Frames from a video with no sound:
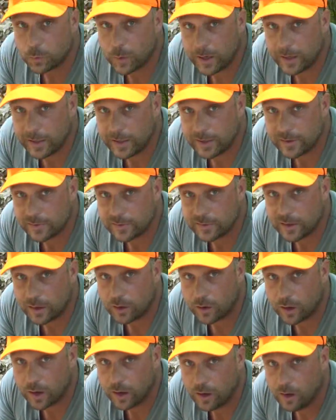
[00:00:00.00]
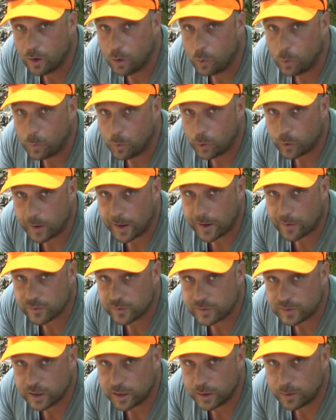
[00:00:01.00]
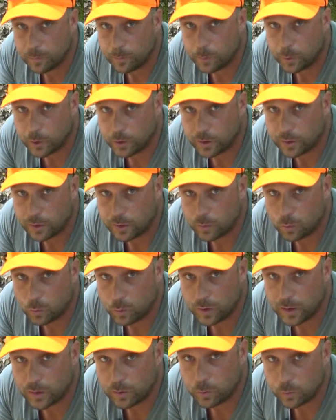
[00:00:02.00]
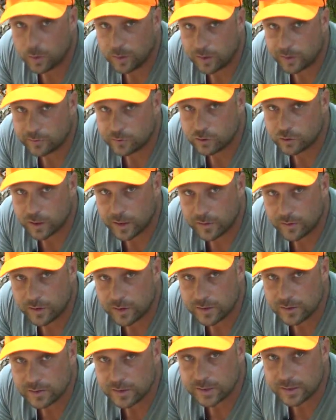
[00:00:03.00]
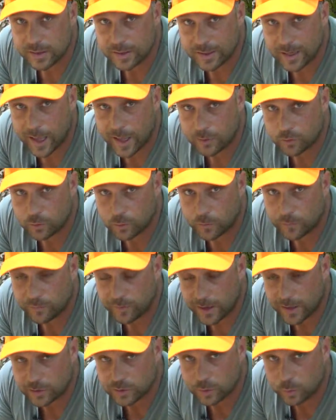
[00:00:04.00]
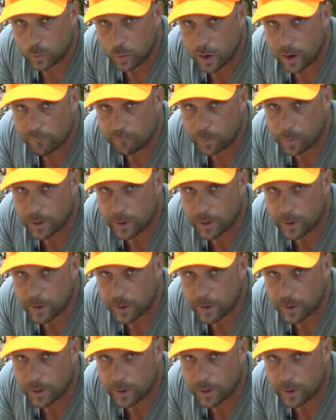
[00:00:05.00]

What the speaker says: rainy, etc., pull it out of the sun, put it in the wind. We like to dry things in a natural fashion wherever